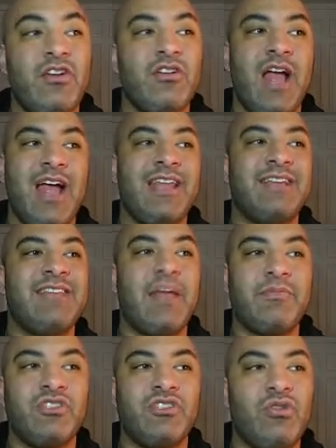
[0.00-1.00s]
not
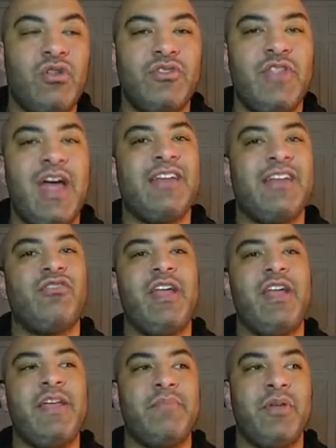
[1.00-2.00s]
exceptional, not a
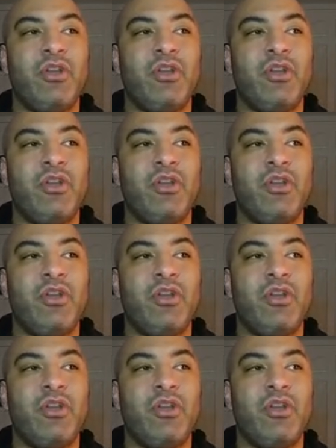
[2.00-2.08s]
great build or